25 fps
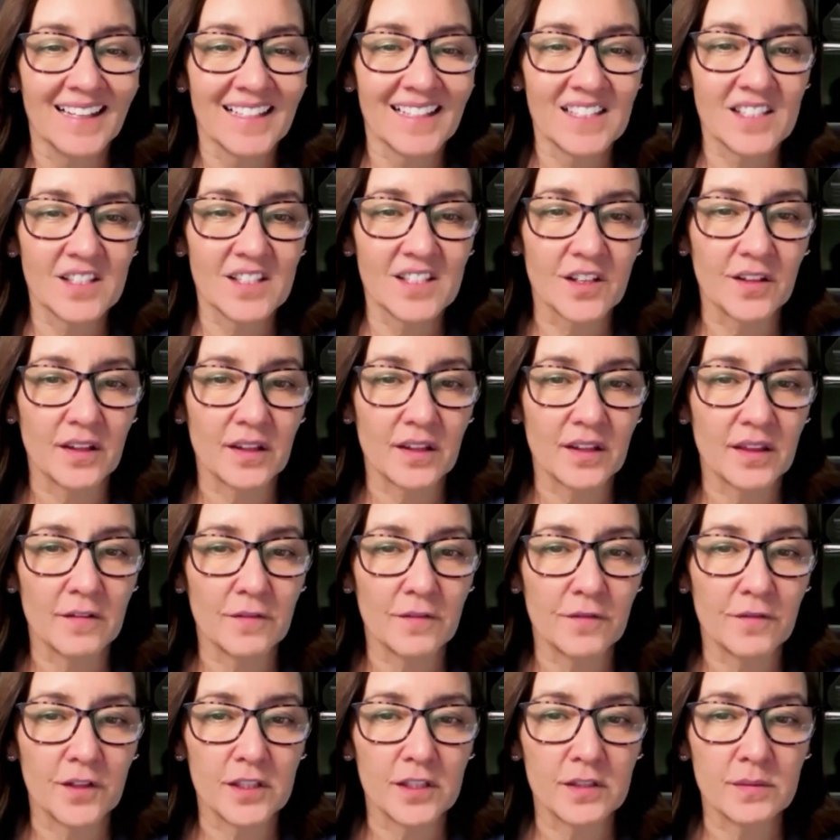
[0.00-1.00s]
So the
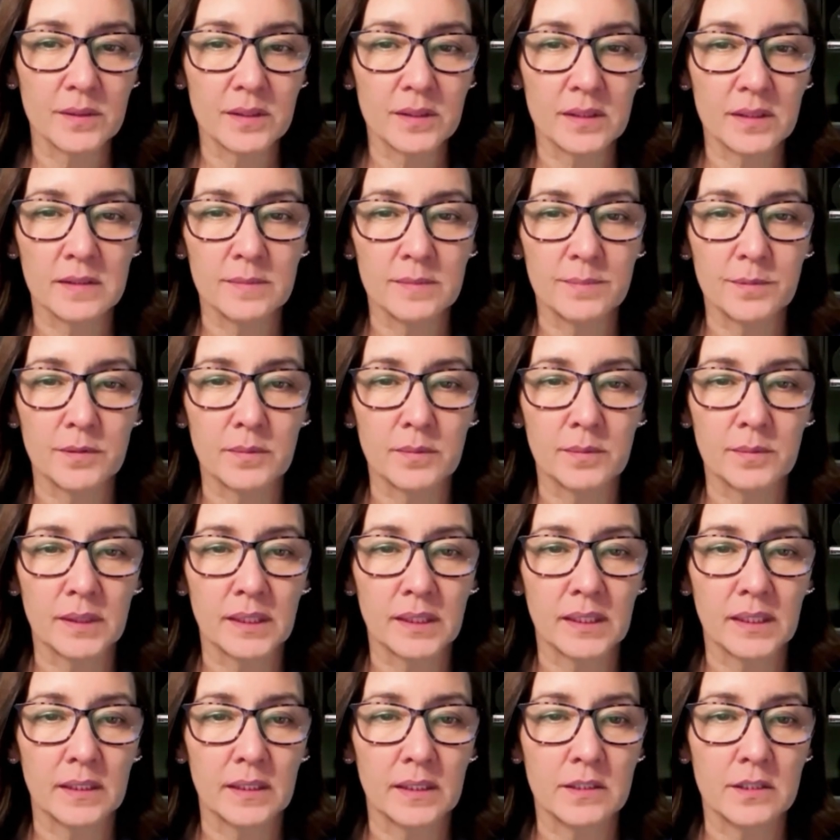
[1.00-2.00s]
first one's
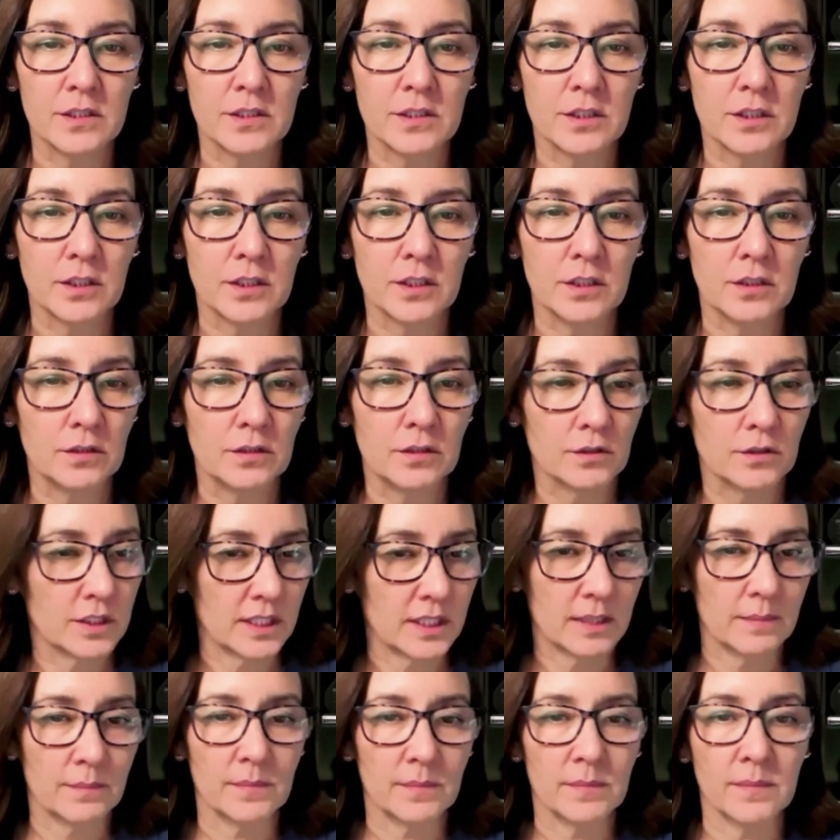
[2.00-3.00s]
probably to you,
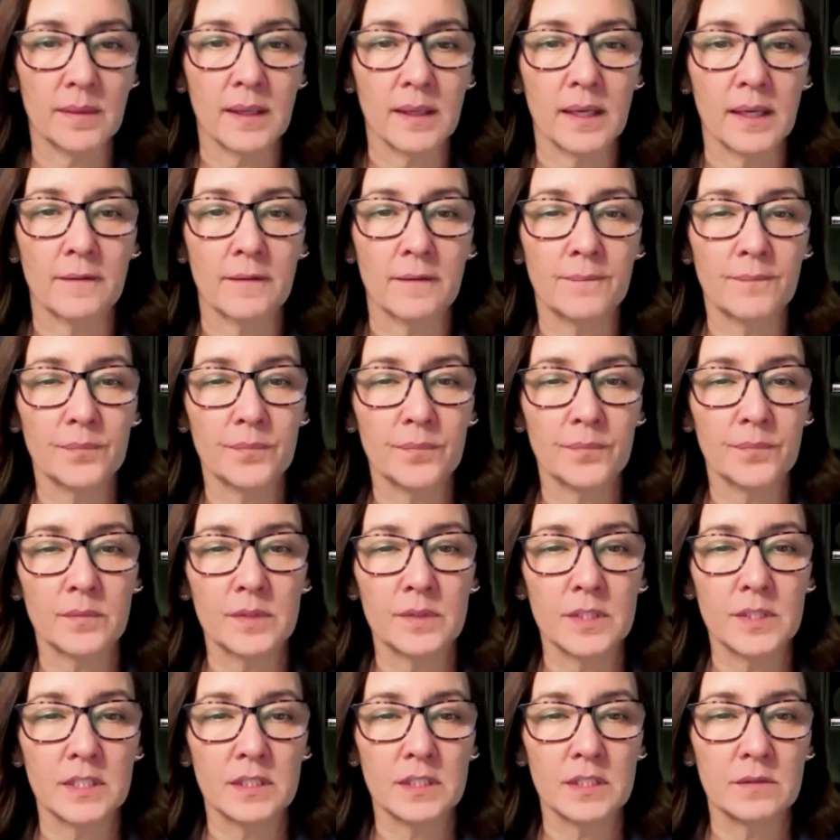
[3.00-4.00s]
Tim.
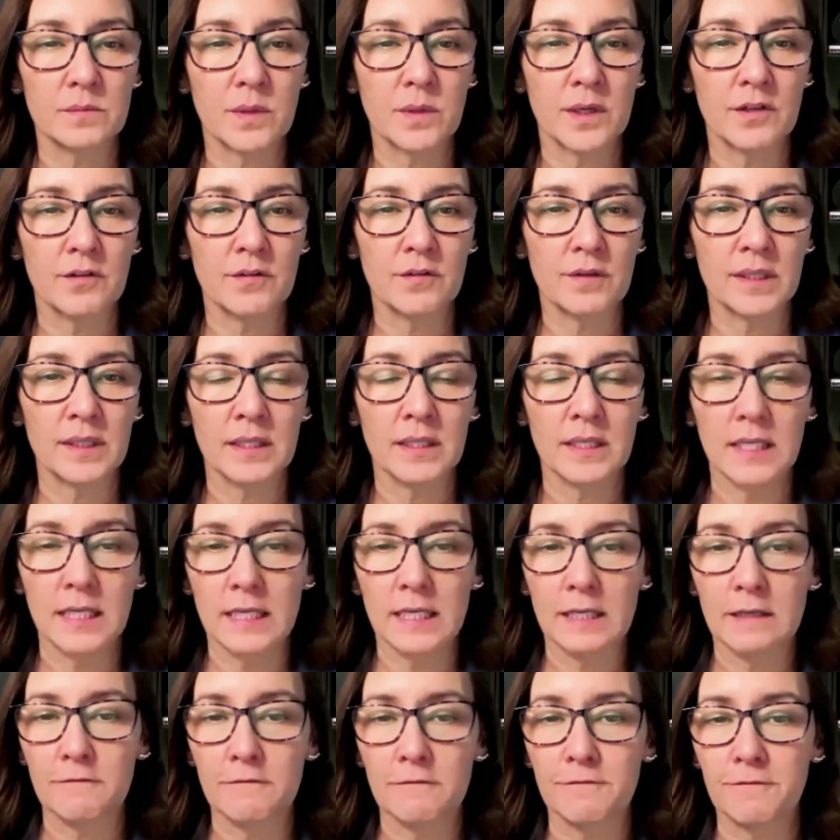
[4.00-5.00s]
Just wondering
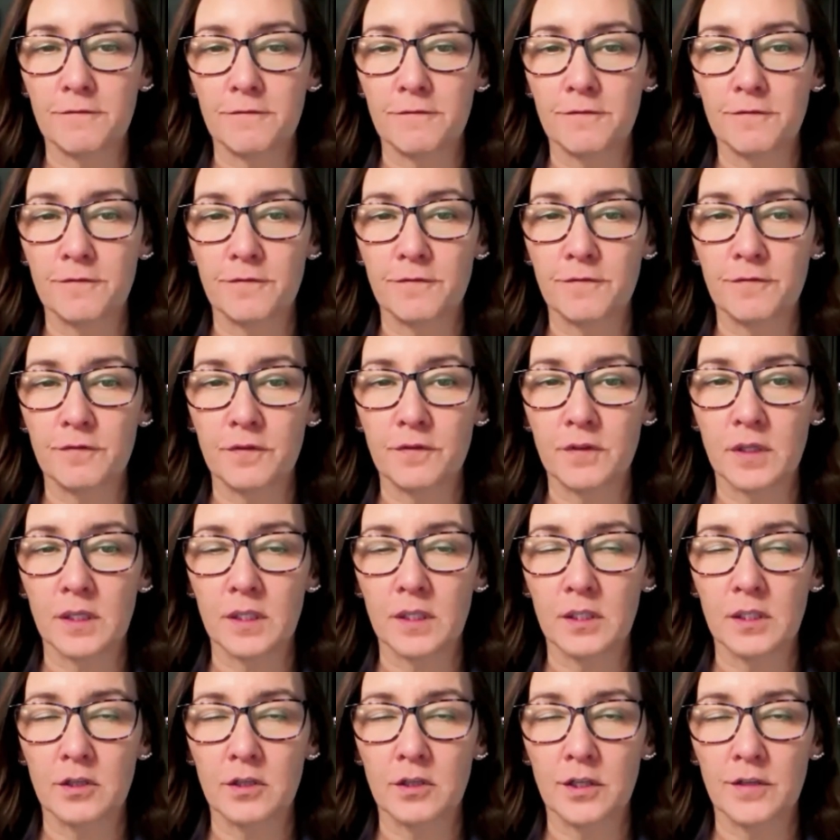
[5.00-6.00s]
if,
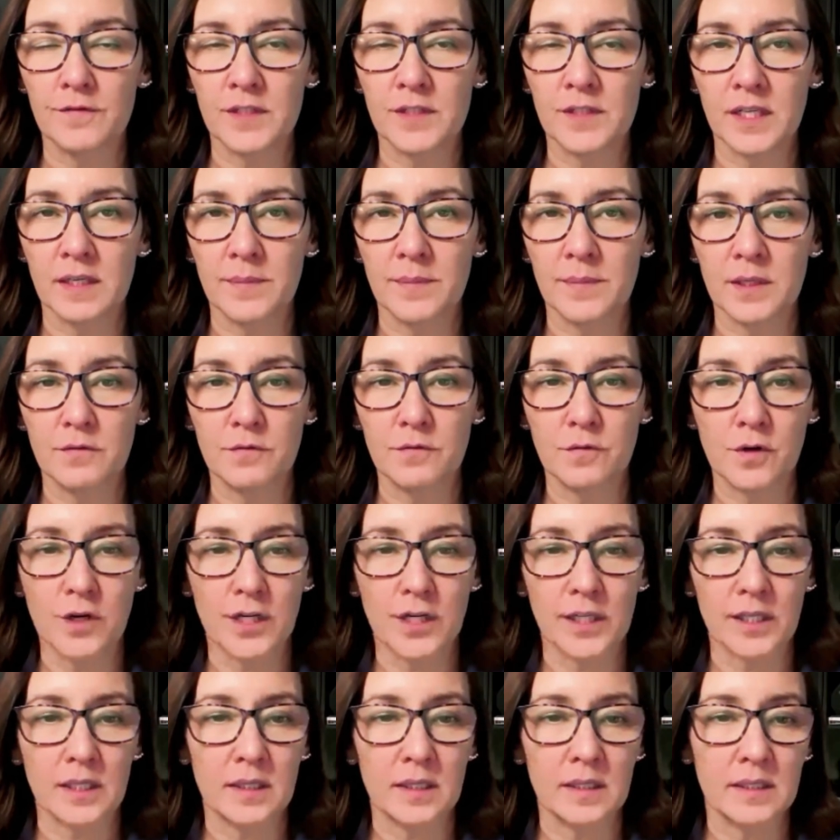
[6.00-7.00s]
you've done a bit of
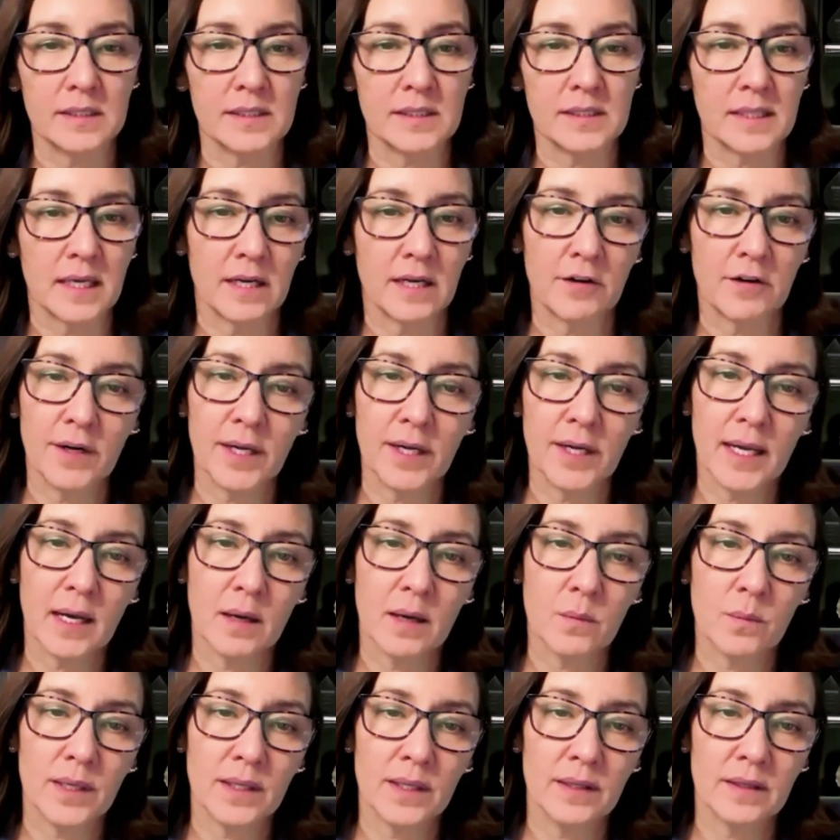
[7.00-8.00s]
work in this area,
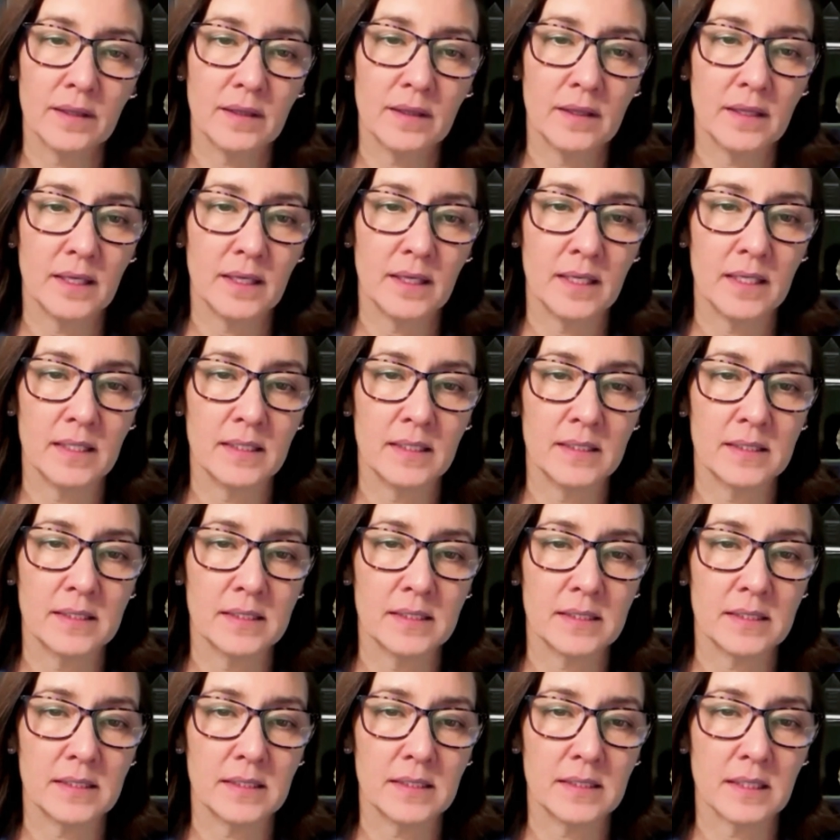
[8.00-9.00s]
whether
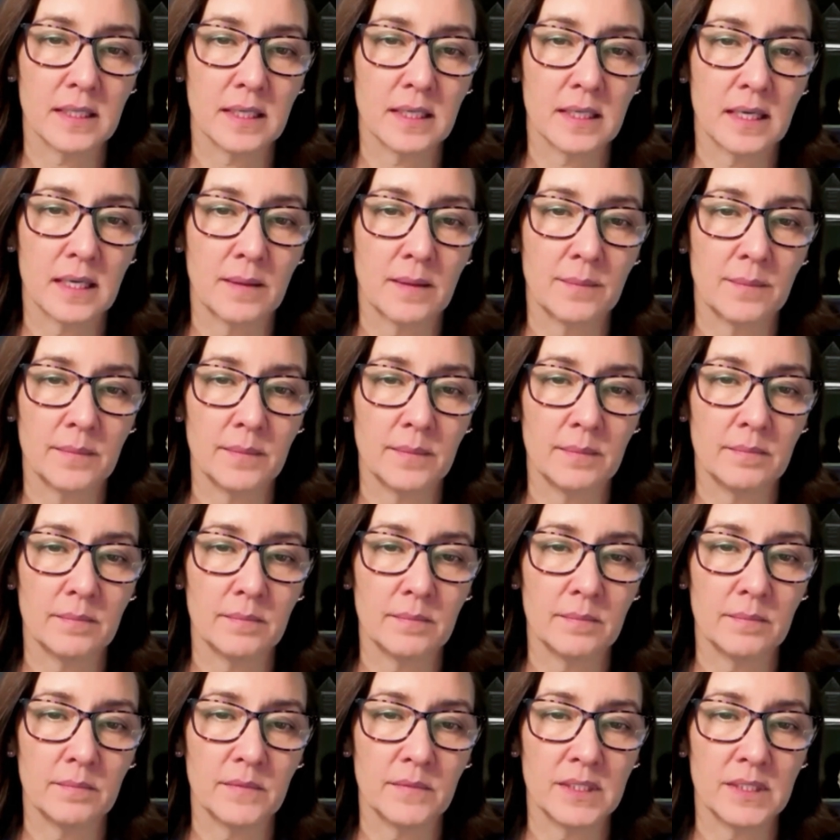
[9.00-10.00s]
this
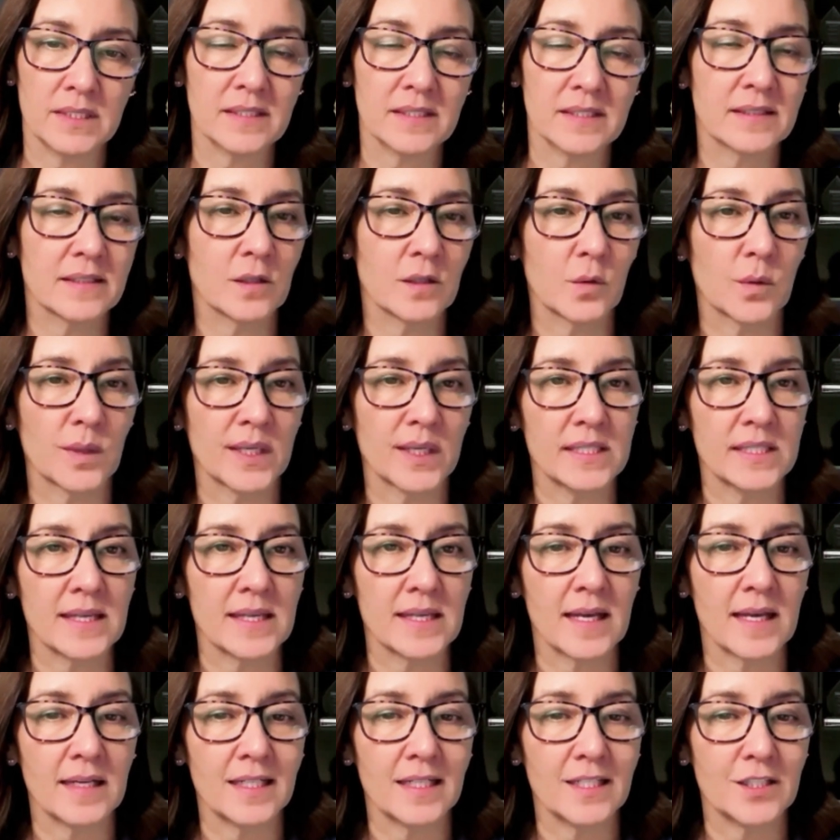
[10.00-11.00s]
is a
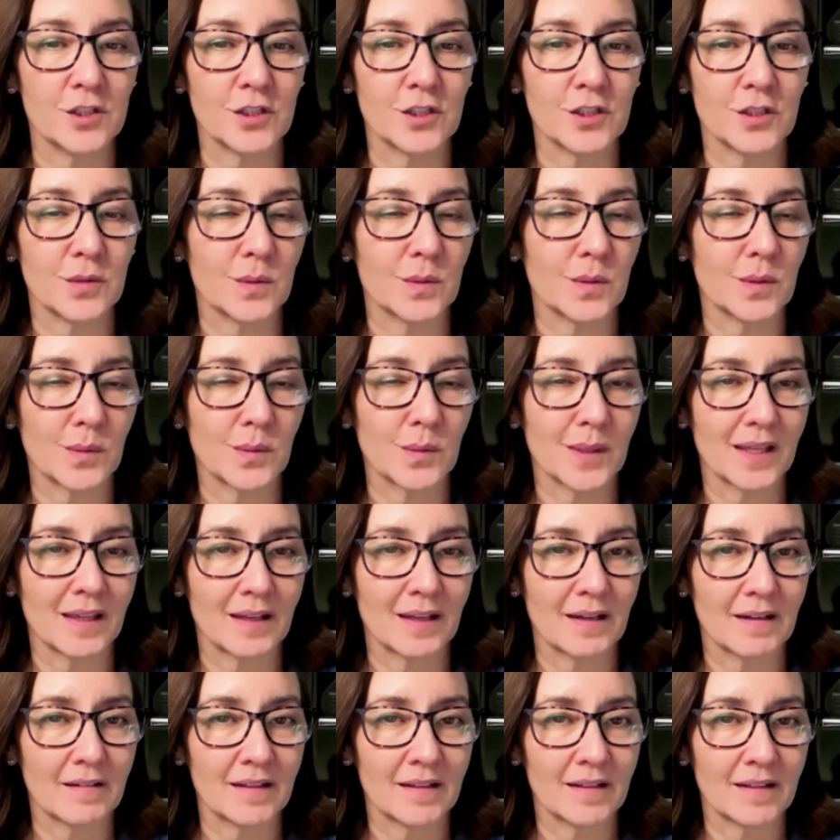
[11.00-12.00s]
Queensland issue or
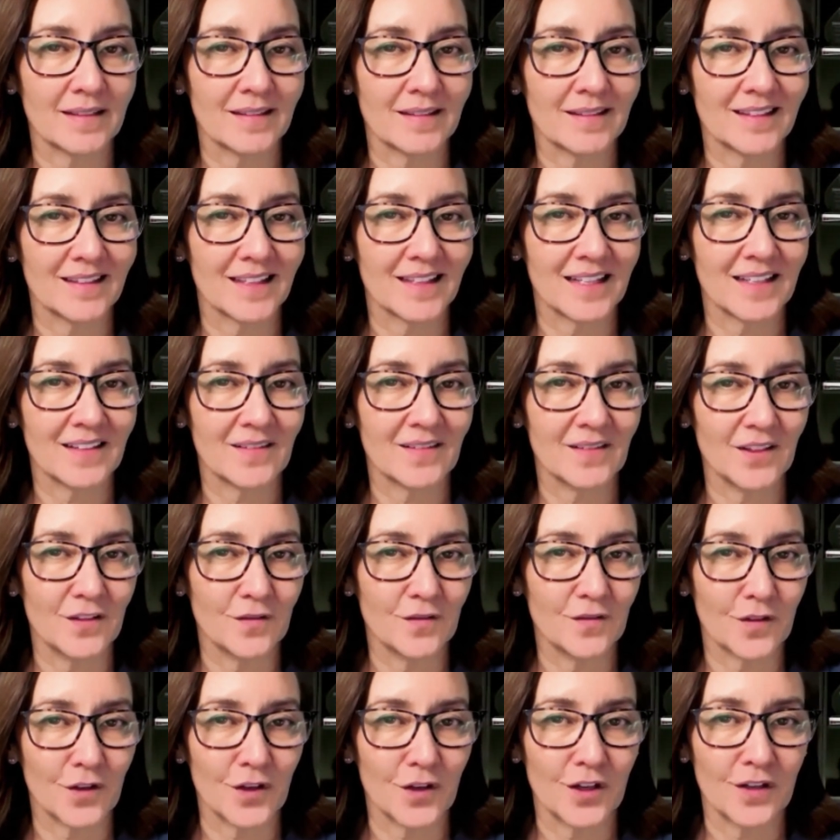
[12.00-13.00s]
whether
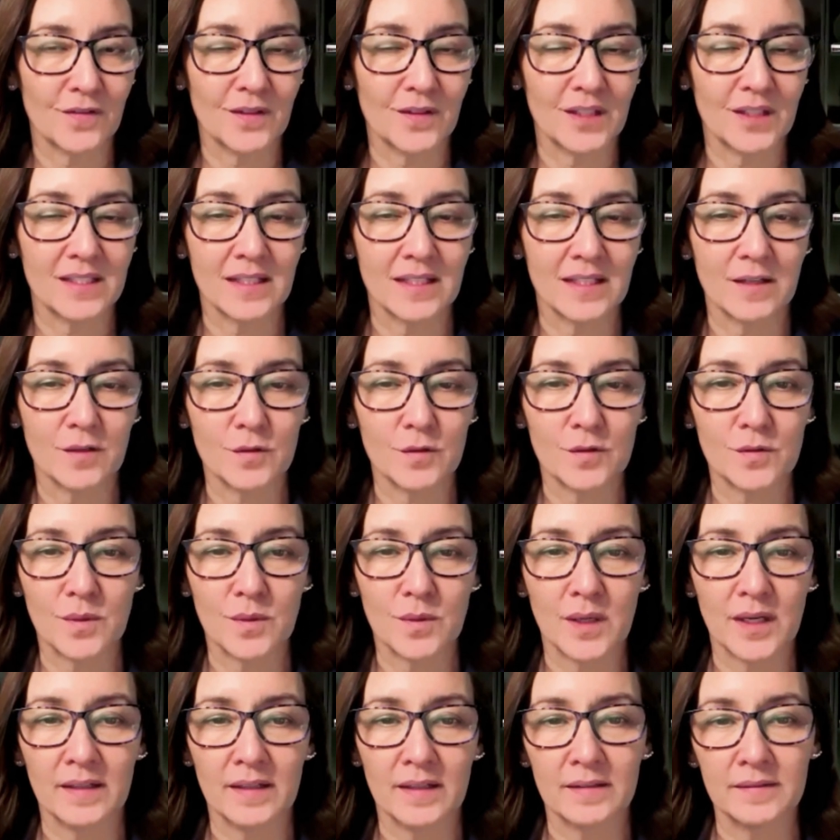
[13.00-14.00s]
you've heard of this
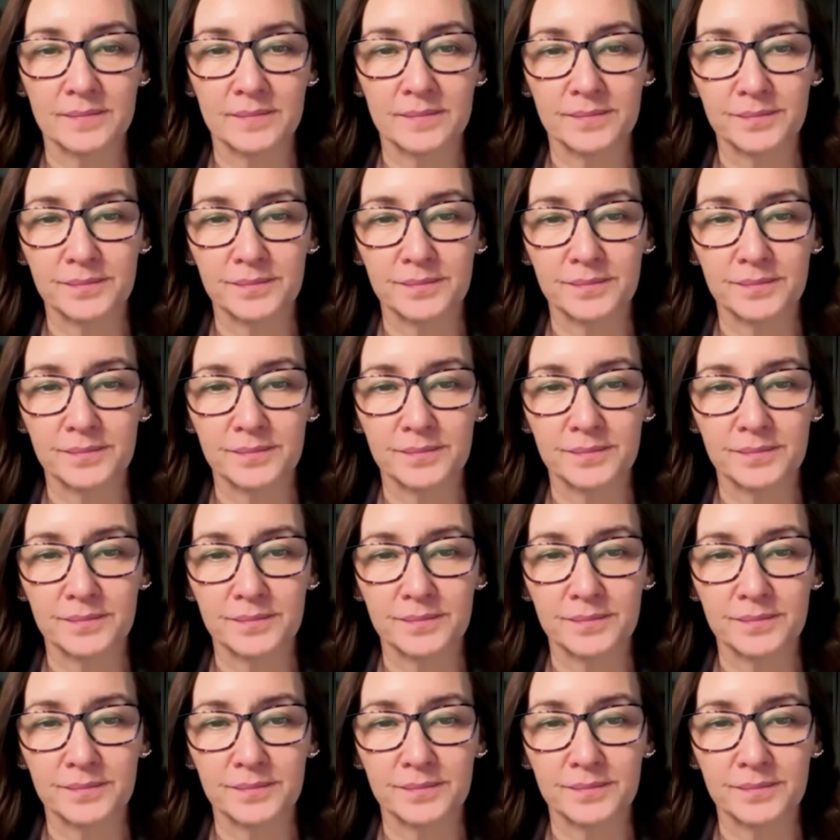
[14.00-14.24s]
elsewhere.